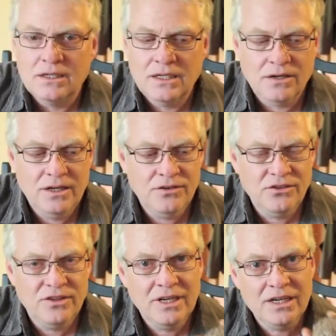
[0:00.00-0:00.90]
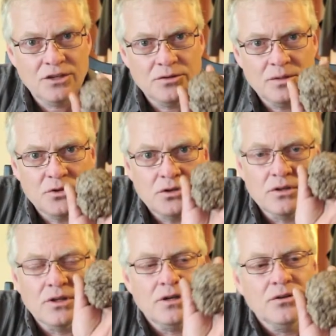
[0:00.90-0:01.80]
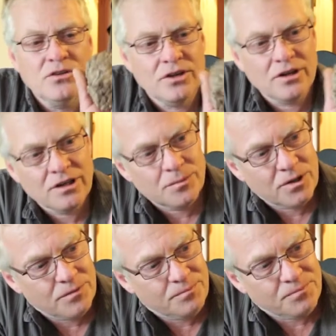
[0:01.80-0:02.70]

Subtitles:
Now here's the hickory burl that I was talking about.